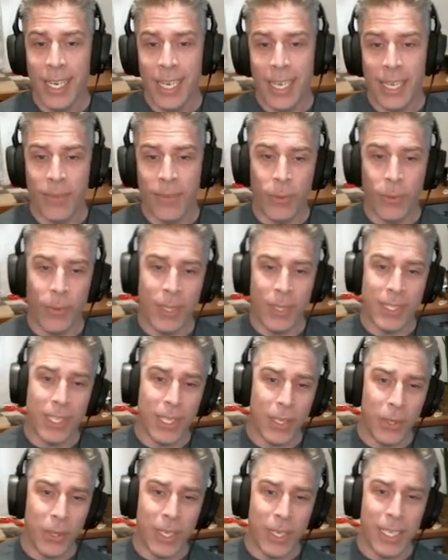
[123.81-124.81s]
If it was
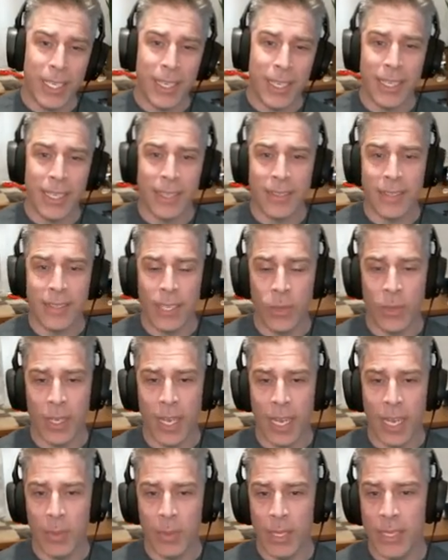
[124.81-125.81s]
included in this, then it would
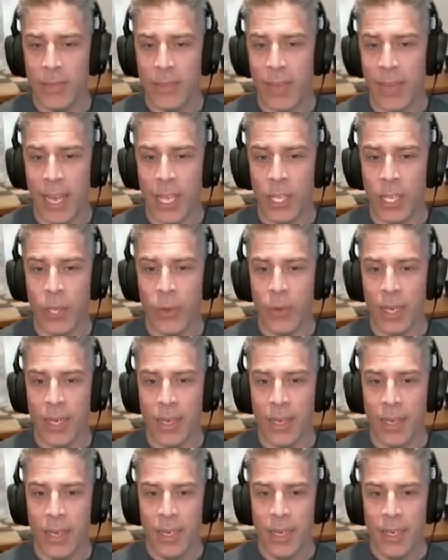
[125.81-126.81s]
kind of be
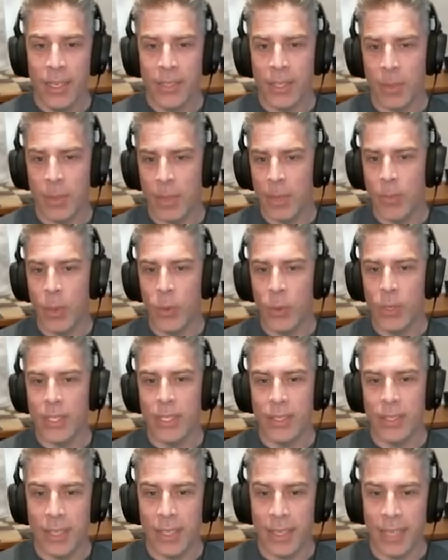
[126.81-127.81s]
devaluing some of the
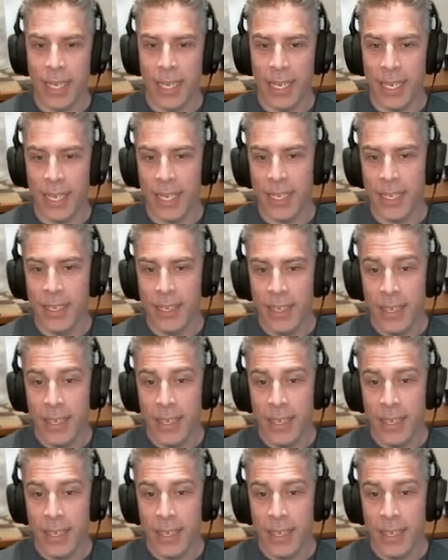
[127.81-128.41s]
bonuses that they get.